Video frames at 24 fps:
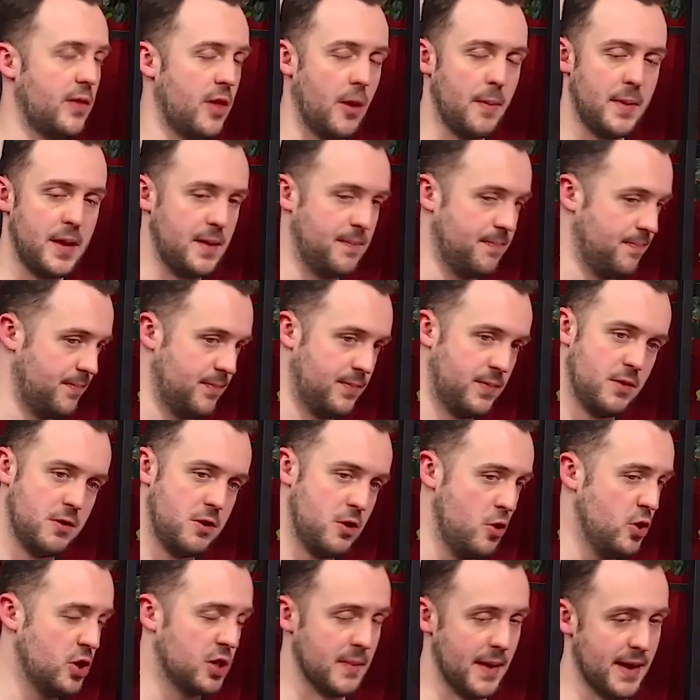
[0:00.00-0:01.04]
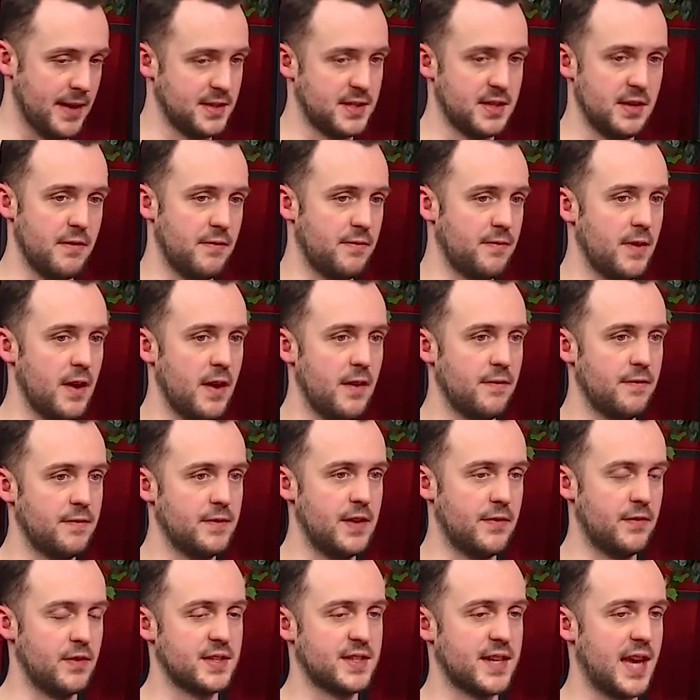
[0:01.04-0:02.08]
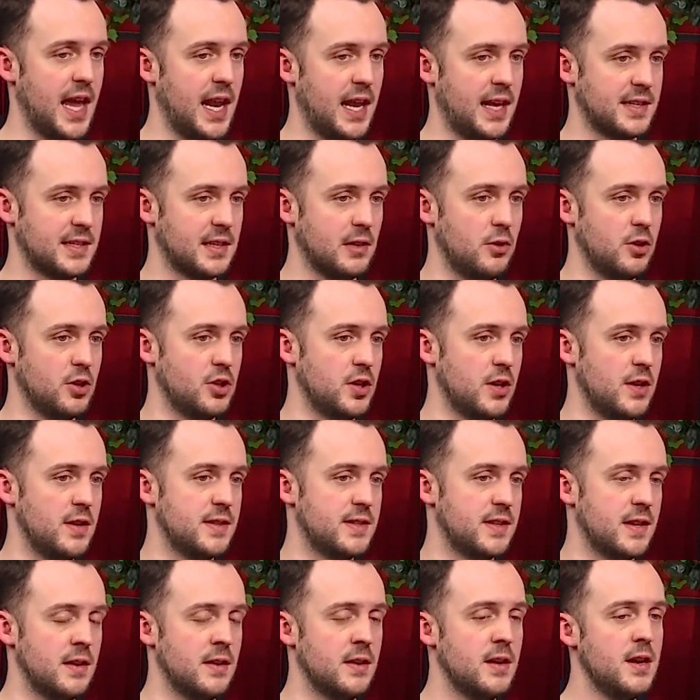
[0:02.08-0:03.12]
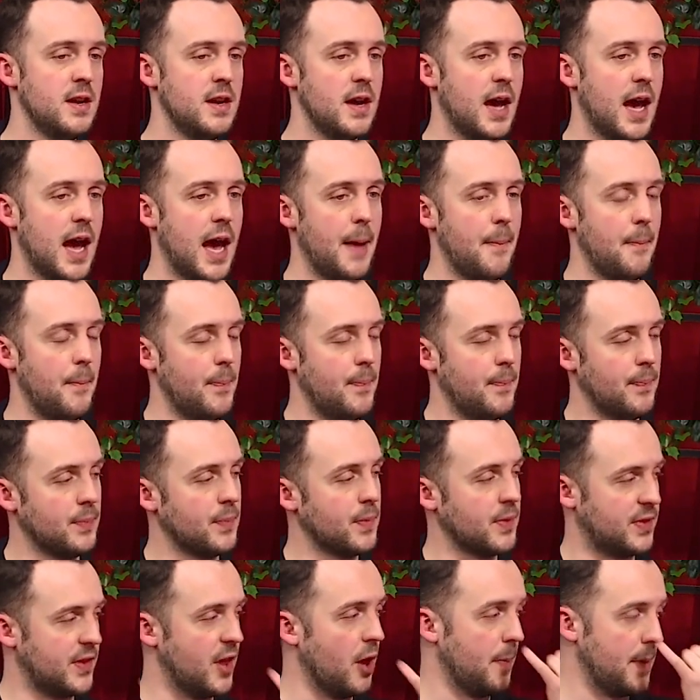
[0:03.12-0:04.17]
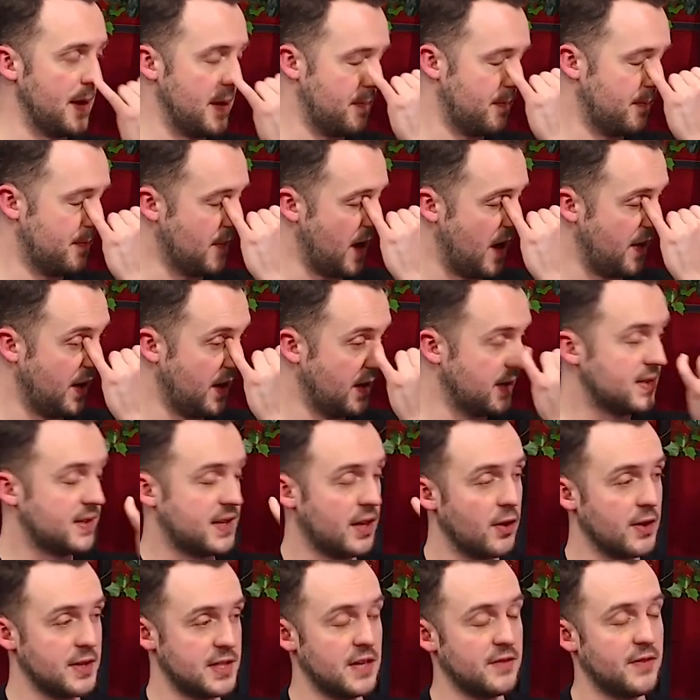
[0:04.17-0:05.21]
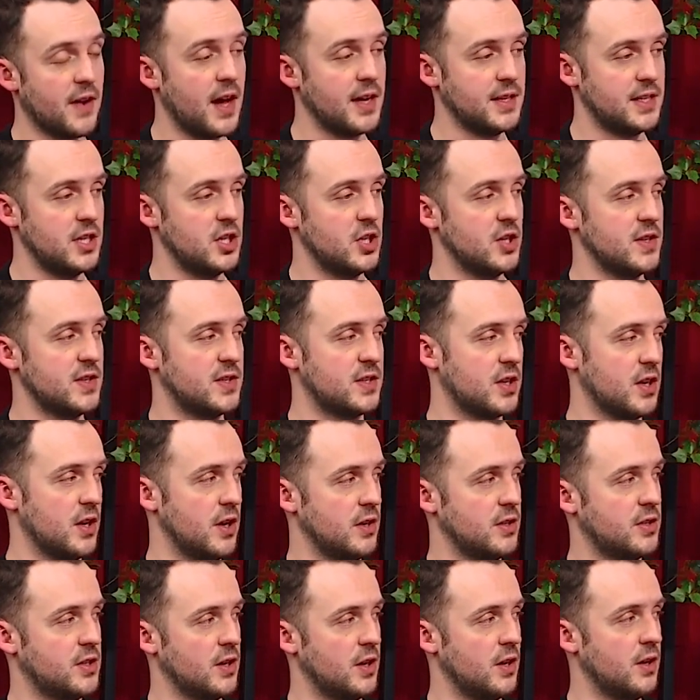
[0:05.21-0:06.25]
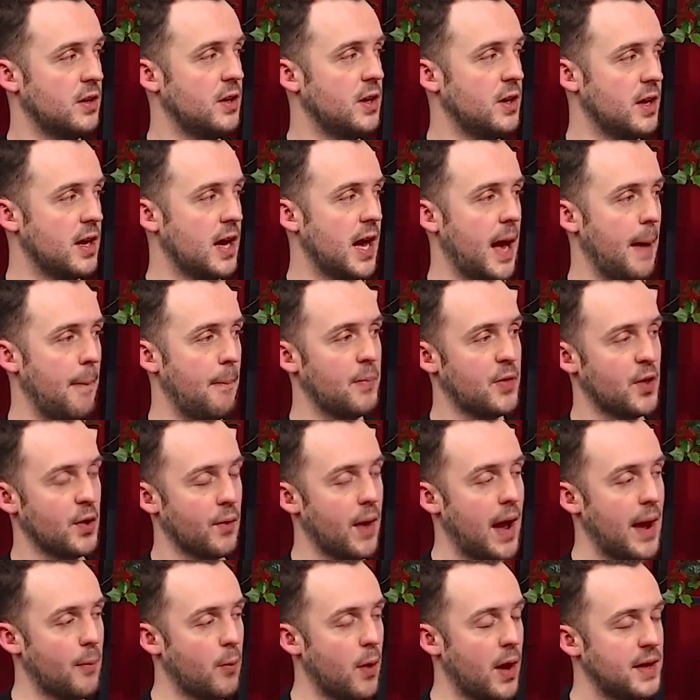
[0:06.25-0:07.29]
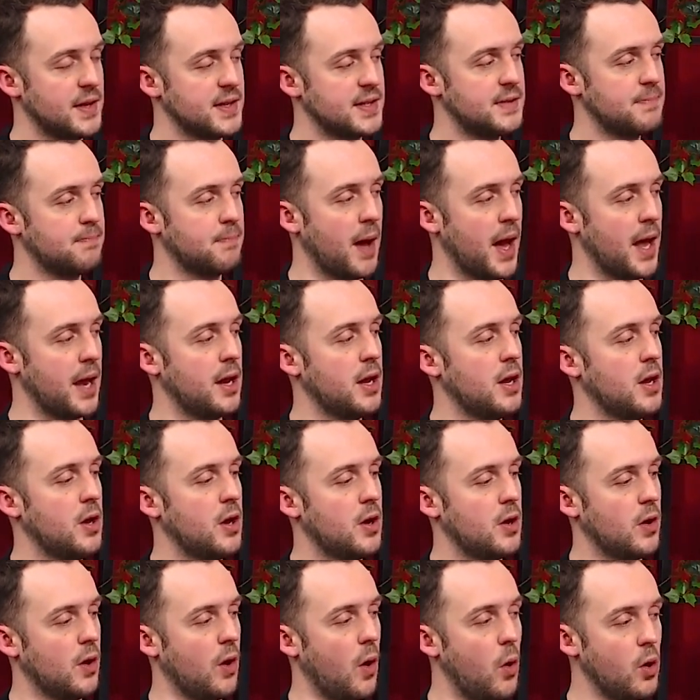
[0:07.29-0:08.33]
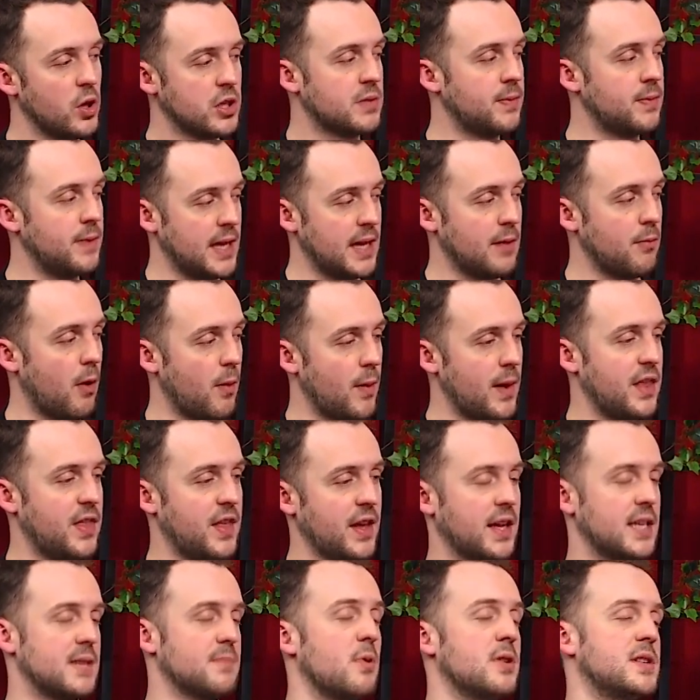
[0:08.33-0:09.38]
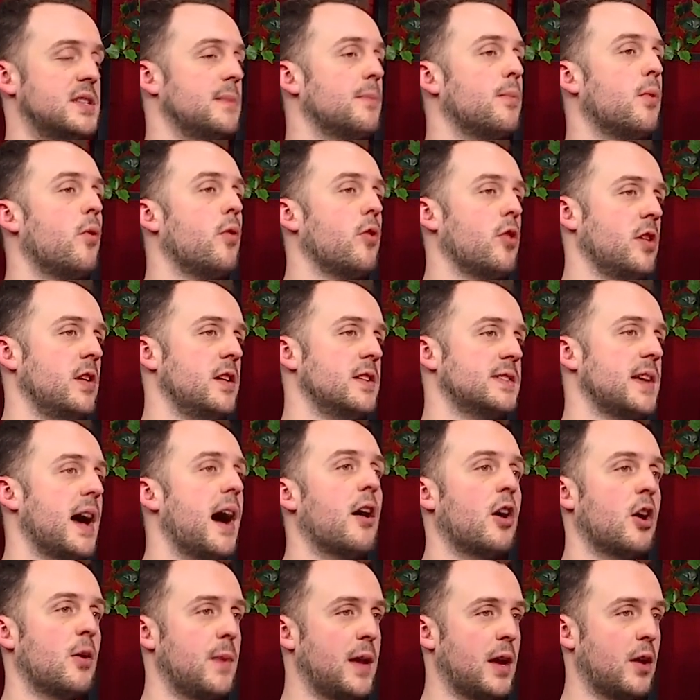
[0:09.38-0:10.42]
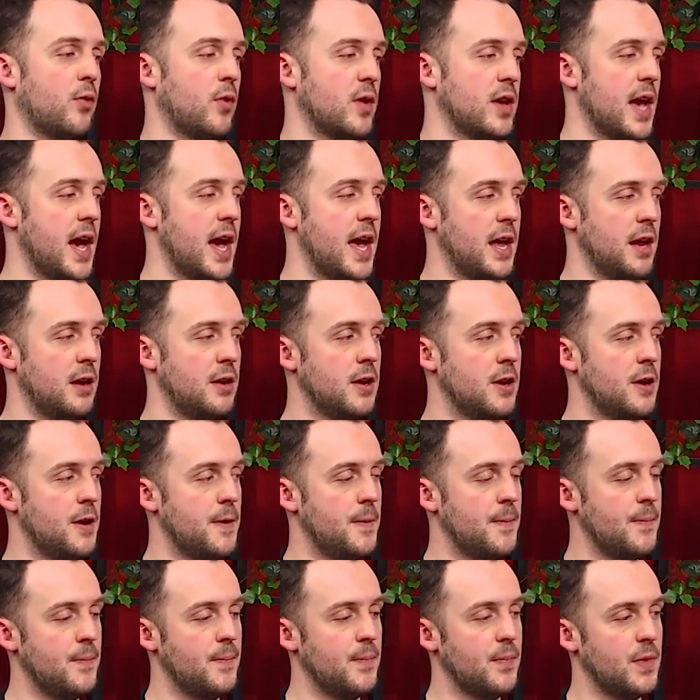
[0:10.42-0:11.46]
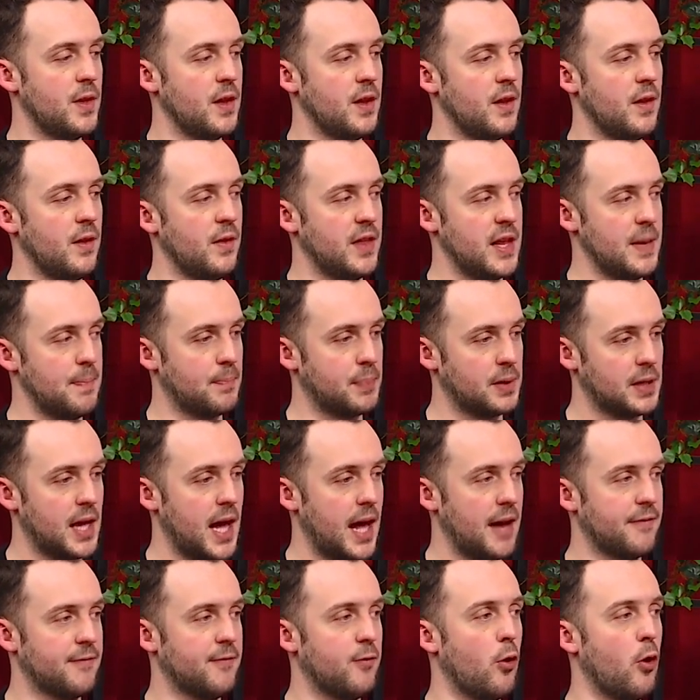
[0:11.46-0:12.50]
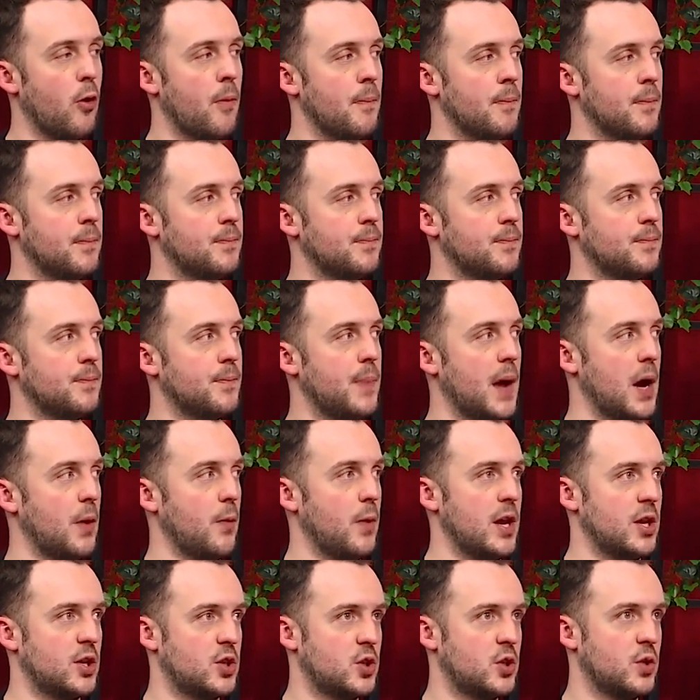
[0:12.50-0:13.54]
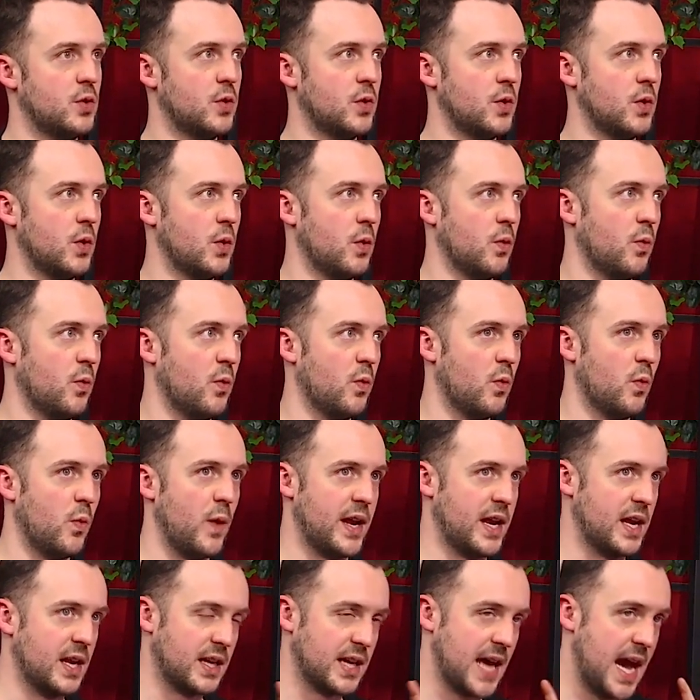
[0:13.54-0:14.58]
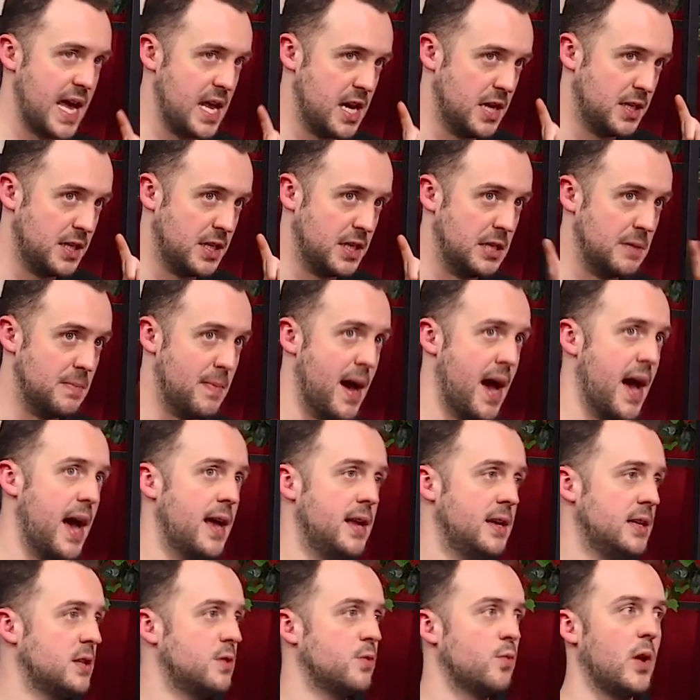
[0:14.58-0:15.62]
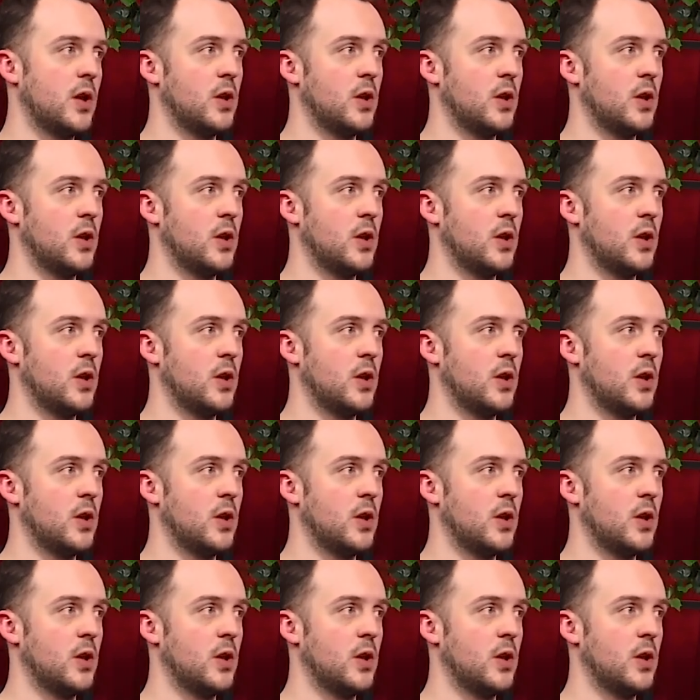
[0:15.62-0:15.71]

be huge amounts of different scaling solutions, and there'll be, I think, serious advantages to the right ones, but ultimately what we think is most important is how can we create the platform by which we can cater to the demand while